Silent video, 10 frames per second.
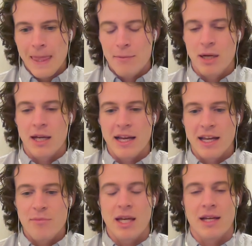But it
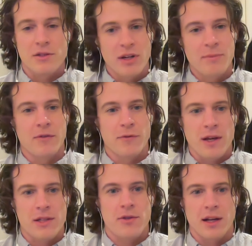can be extremely
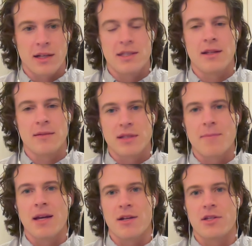frustrating to
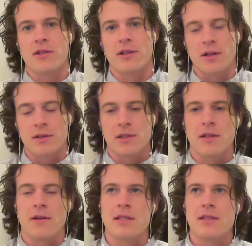manage on your own.
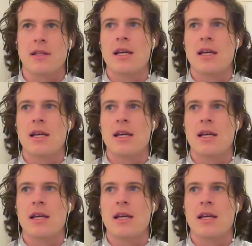So it's